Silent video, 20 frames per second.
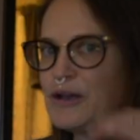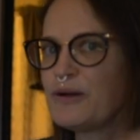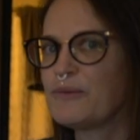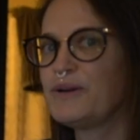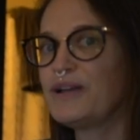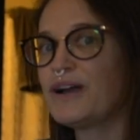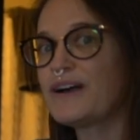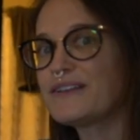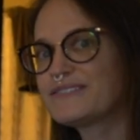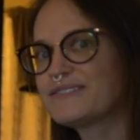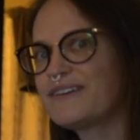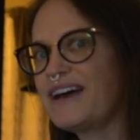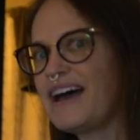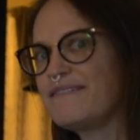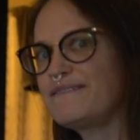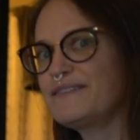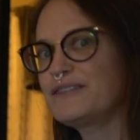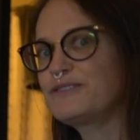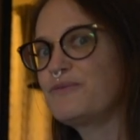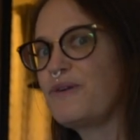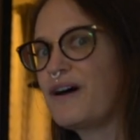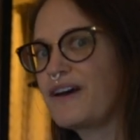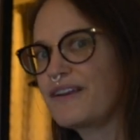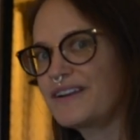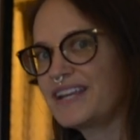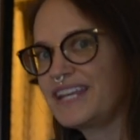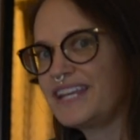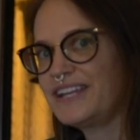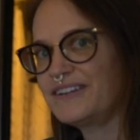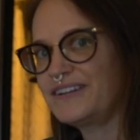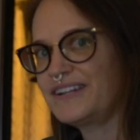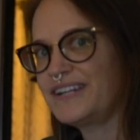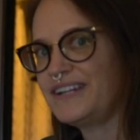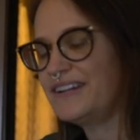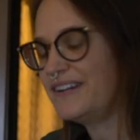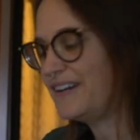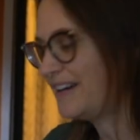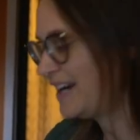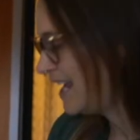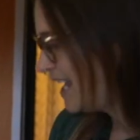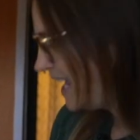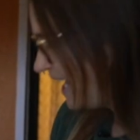We also have this water heater here,